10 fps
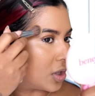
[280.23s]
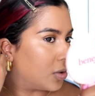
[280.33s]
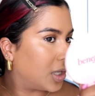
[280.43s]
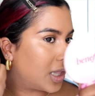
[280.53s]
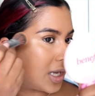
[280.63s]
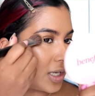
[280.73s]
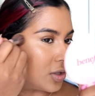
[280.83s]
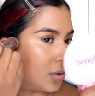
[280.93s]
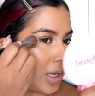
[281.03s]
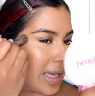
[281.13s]
The only thing I
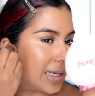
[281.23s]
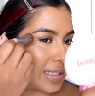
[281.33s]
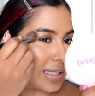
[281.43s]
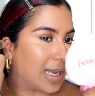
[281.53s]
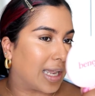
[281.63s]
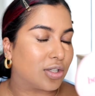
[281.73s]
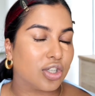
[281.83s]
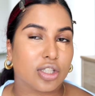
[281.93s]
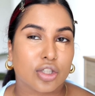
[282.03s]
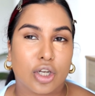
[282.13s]
don't like is they like
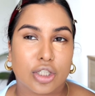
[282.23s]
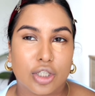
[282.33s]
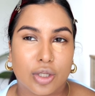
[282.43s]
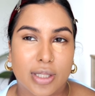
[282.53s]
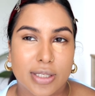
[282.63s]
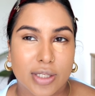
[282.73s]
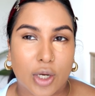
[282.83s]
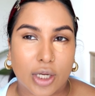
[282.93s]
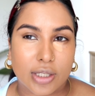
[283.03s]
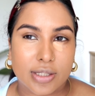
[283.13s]
to discontinue things a
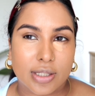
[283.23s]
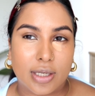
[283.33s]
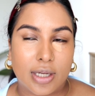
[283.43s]
lot.